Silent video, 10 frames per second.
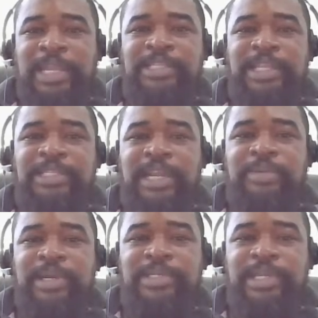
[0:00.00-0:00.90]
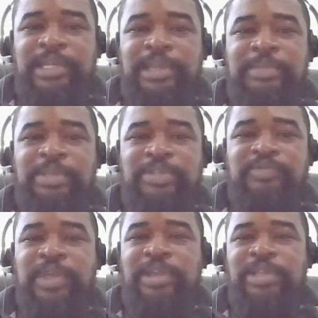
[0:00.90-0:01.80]
That's exactly what they're saying. Let me
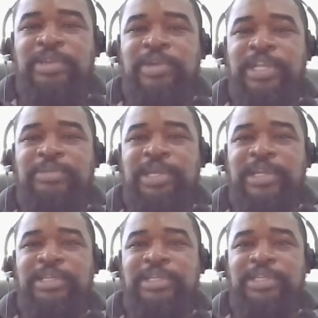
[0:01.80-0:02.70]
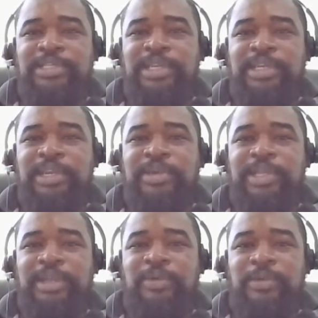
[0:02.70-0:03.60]
just violate your rights because it is in the
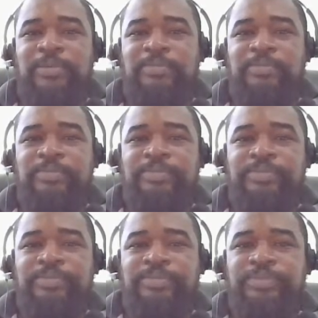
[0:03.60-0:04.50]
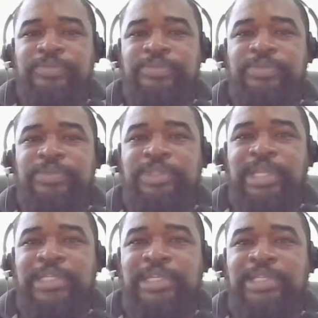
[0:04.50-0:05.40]
greater good.
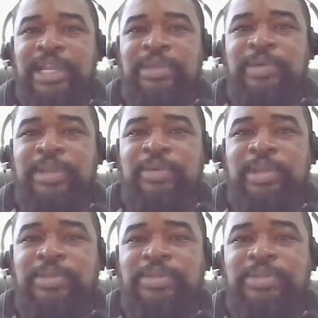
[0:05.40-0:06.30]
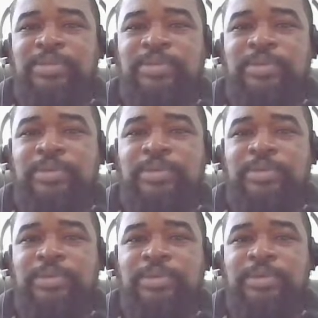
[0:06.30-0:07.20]
That's exactly what they want us to do.
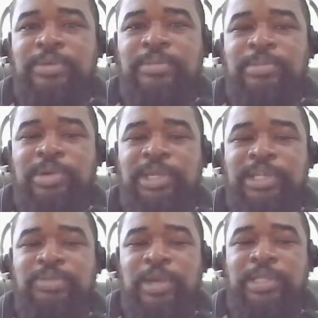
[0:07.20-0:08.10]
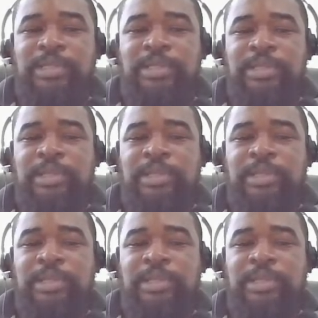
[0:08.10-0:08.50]
But guess what?